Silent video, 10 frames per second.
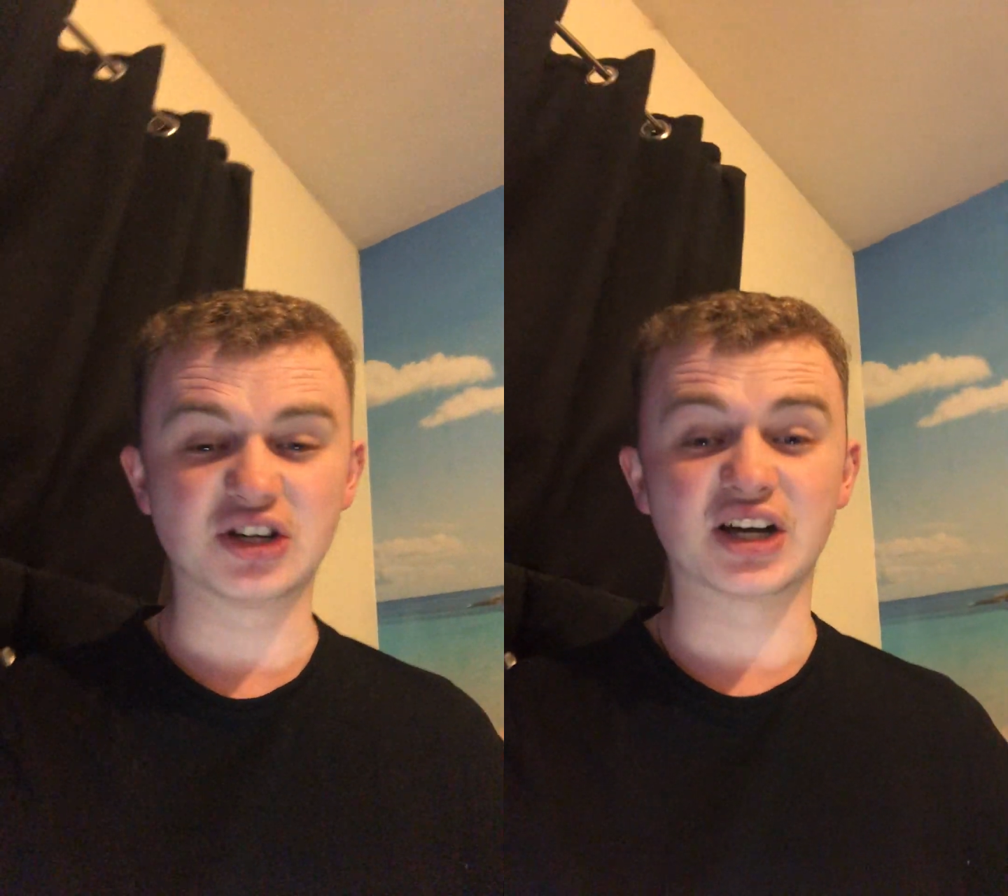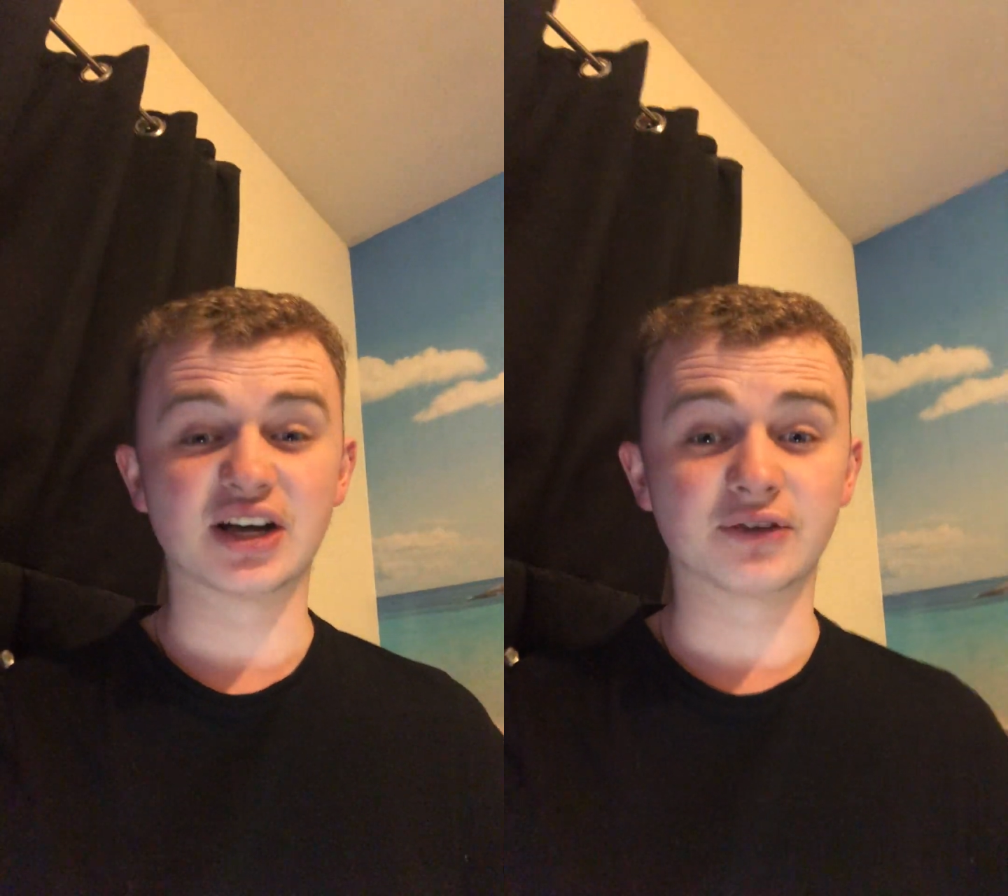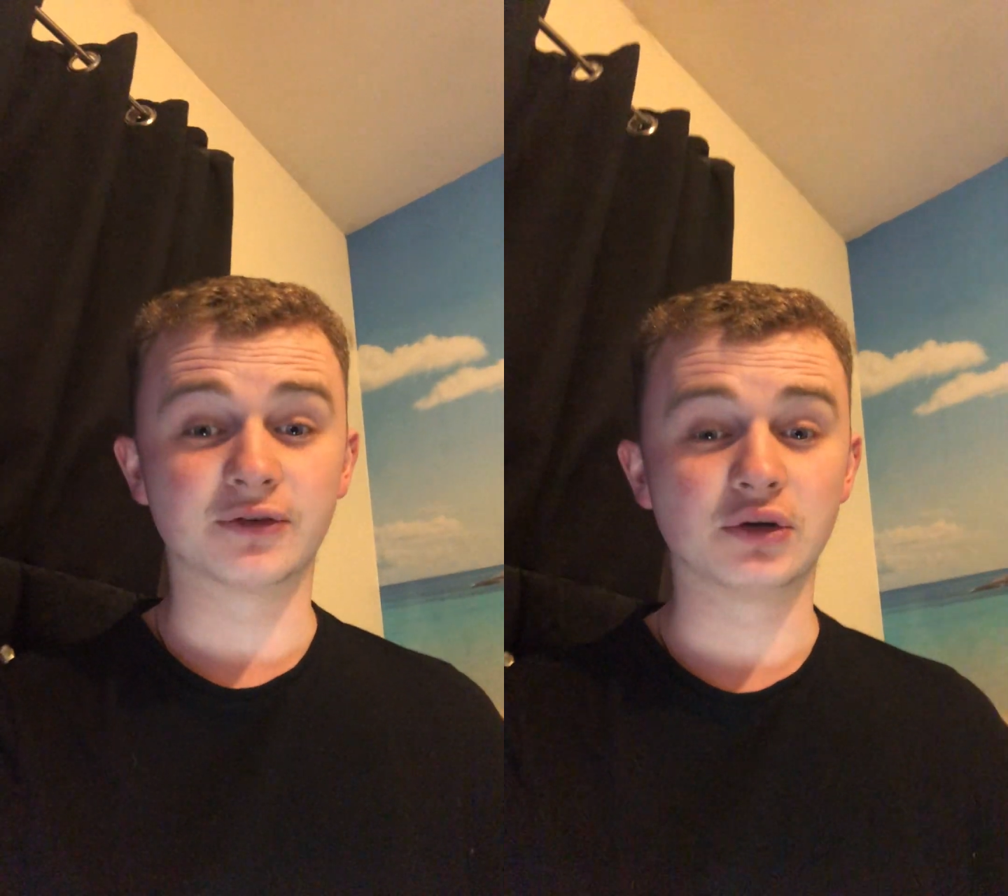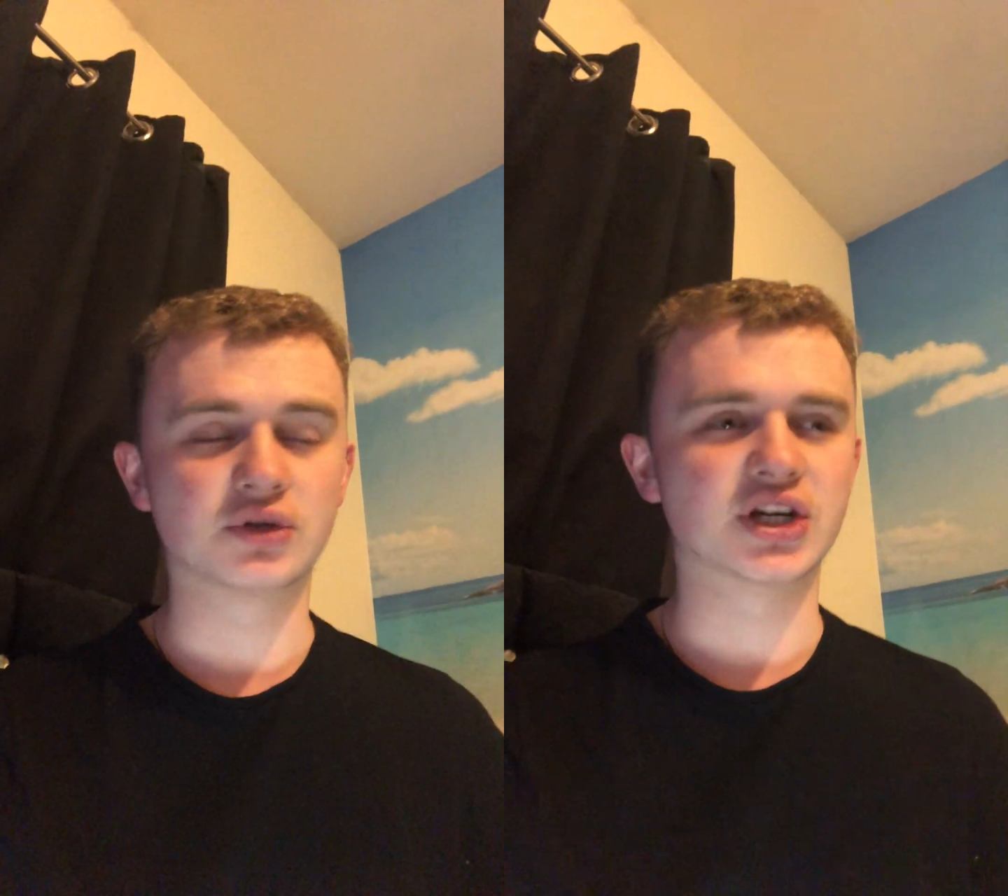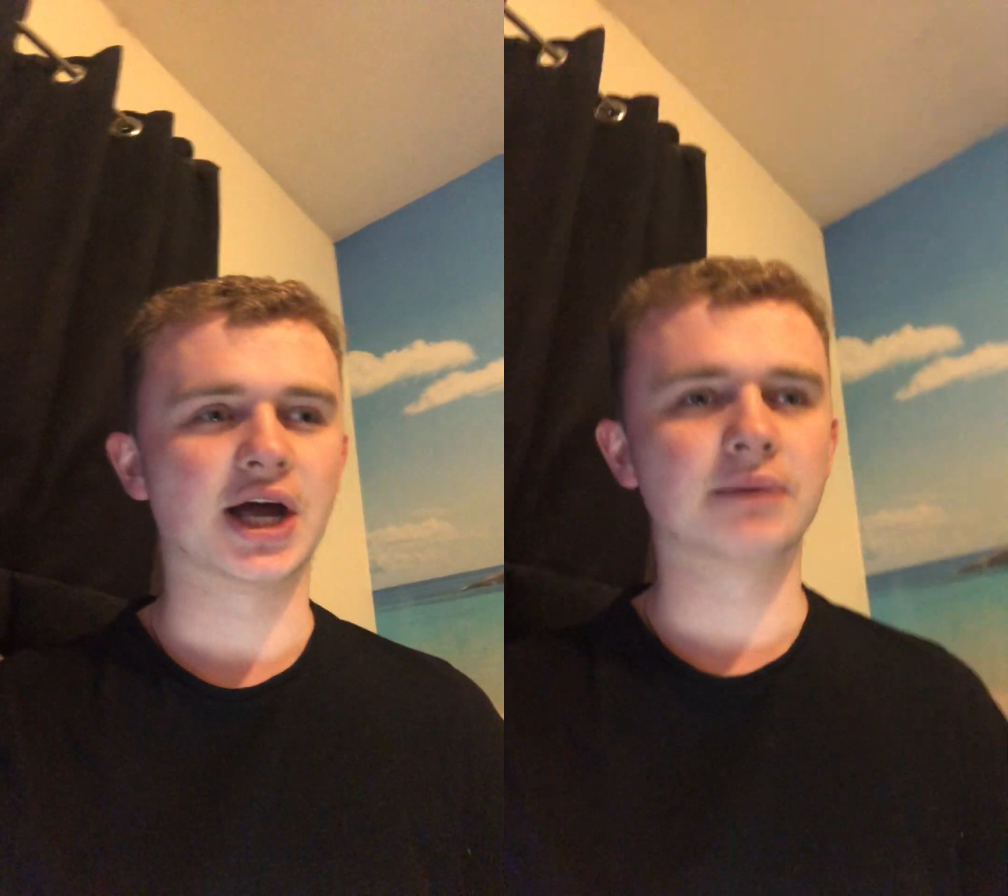United a few
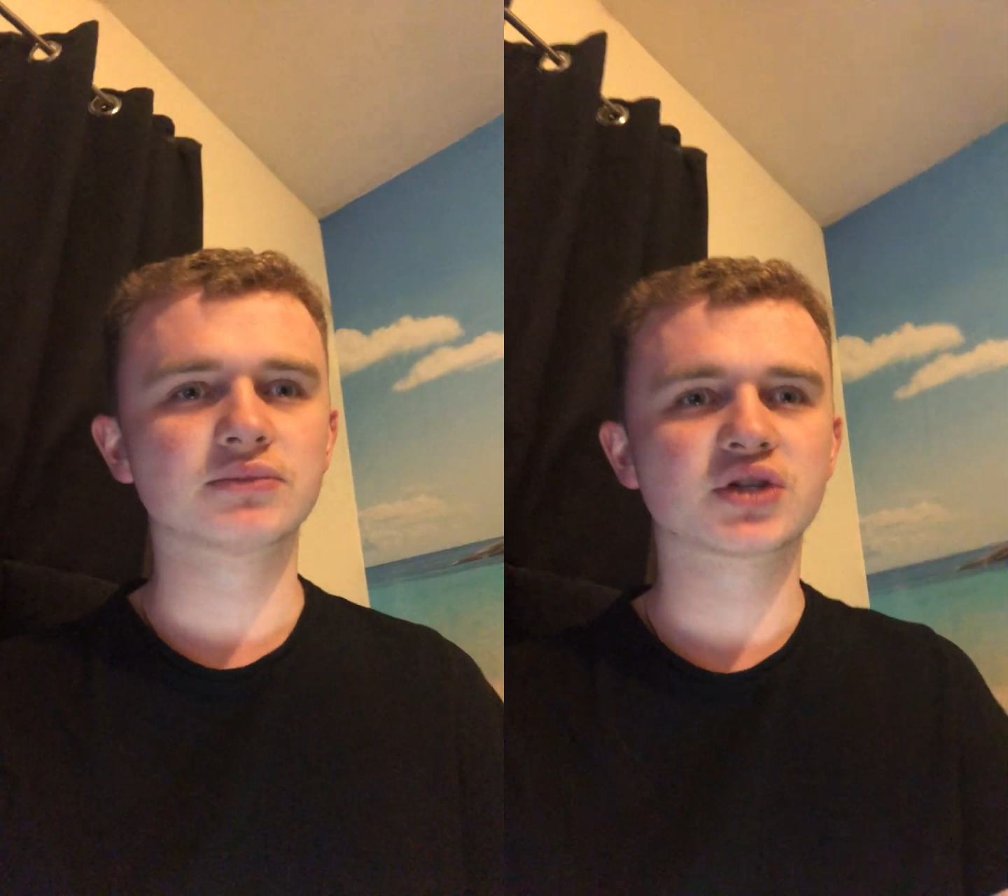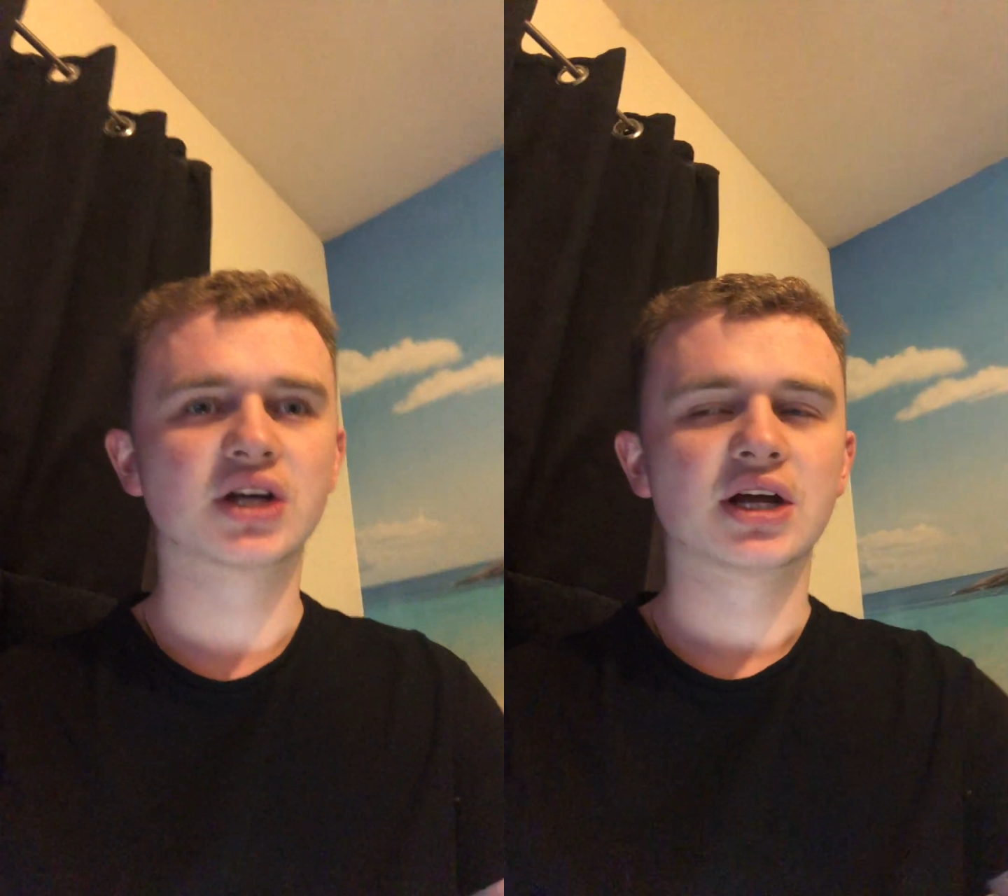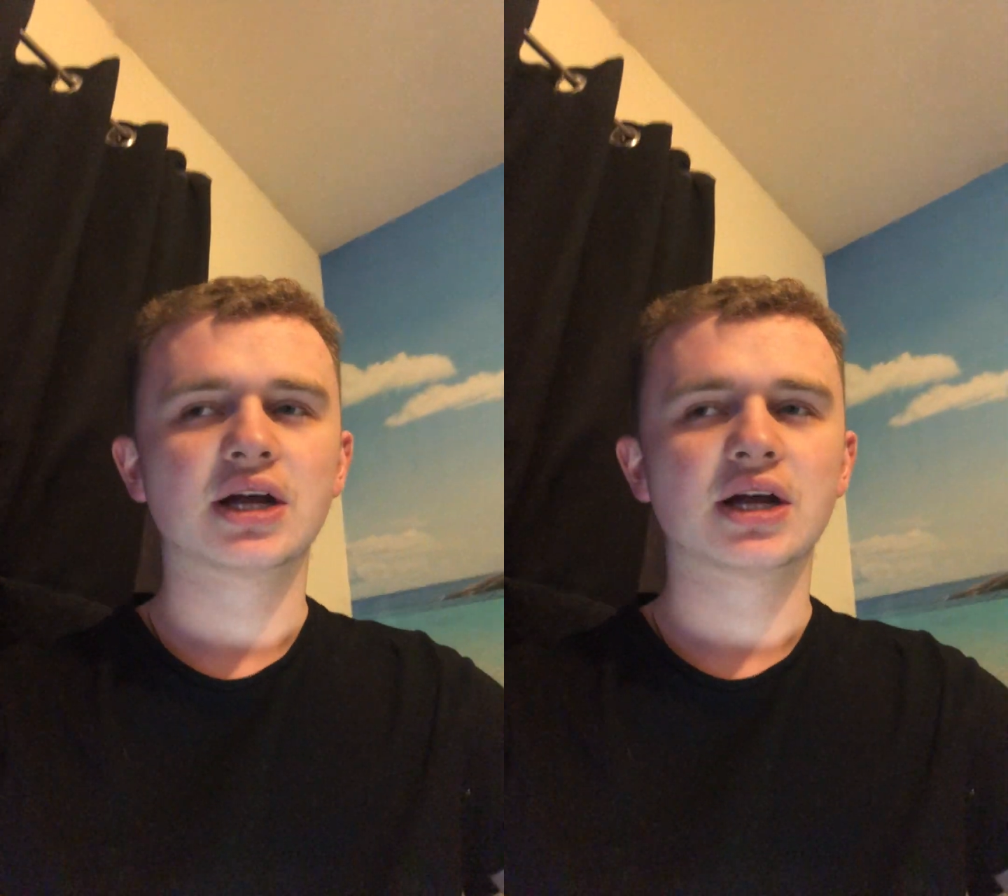times,